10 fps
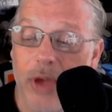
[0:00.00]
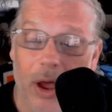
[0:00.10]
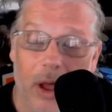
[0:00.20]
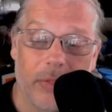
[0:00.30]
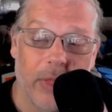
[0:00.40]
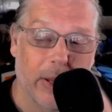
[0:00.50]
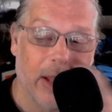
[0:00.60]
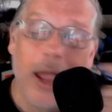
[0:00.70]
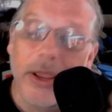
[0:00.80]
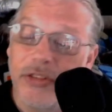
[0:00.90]
that
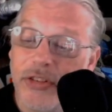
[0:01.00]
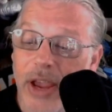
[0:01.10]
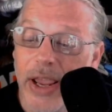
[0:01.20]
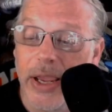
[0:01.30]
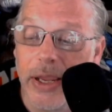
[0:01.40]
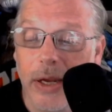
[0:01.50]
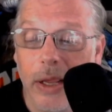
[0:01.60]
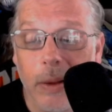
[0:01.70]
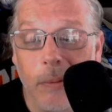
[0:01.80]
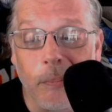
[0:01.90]
guy Shane,
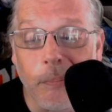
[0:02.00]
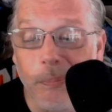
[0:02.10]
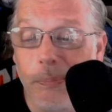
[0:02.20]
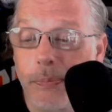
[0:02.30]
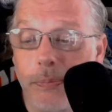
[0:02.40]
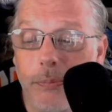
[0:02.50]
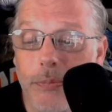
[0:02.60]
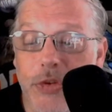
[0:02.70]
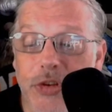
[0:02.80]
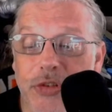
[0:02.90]

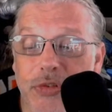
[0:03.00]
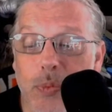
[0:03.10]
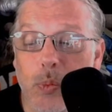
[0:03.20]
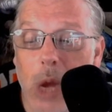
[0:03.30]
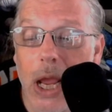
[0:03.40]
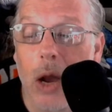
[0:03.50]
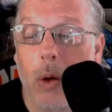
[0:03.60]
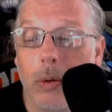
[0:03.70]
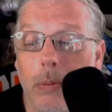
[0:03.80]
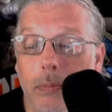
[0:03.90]
just
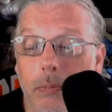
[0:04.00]
wow.